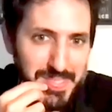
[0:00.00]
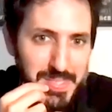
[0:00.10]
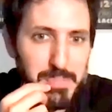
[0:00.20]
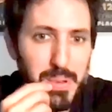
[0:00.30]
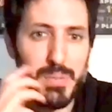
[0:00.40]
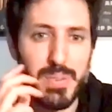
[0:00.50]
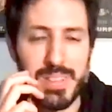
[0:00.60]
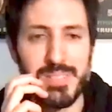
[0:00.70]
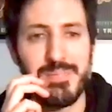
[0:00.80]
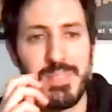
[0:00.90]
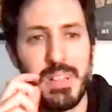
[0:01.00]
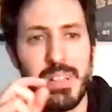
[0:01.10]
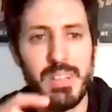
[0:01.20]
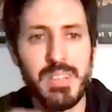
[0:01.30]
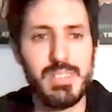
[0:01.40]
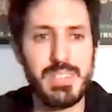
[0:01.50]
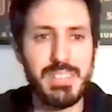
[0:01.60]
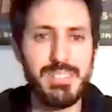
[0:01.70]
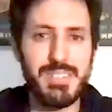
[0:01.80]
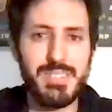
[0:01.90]
Perfect.
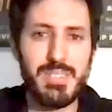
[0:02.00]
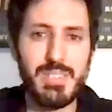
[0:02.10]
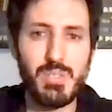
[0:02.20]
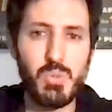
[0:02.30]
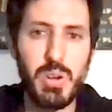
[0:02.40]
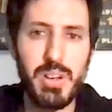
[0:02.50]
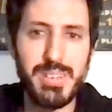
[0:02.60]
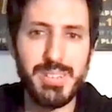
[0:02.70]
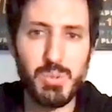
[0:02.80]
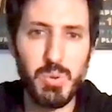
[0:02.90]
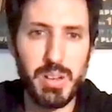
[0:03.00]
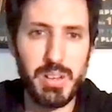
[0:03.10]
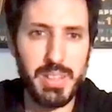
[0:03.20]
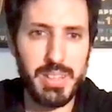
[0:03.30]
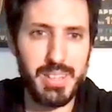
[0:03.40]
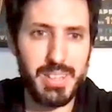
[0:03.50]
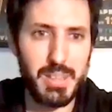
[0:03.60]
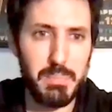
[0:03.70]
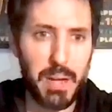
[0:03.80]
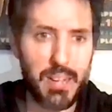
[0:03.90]
Just square
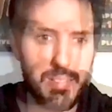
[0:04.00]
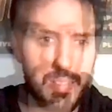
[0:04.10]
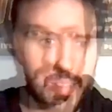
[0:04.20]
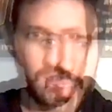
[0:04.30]
the piles